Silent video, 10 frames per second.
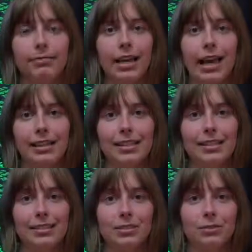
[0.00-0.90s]

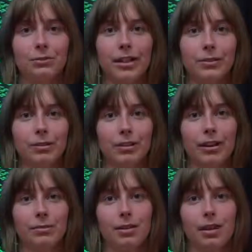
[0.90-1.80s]
Anti-software
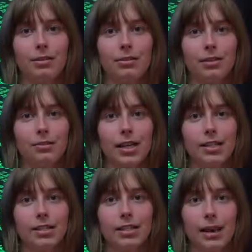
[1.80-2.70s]
programs are also an
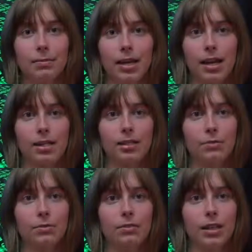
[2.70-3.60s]
excellent application
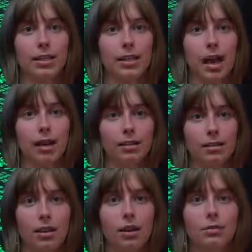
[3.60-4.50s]
in preventing
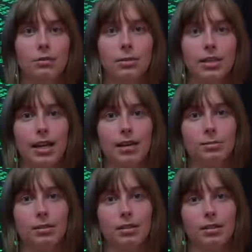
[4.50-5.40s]
hackers from
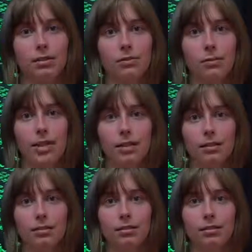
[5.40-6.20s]
obtaining personal information.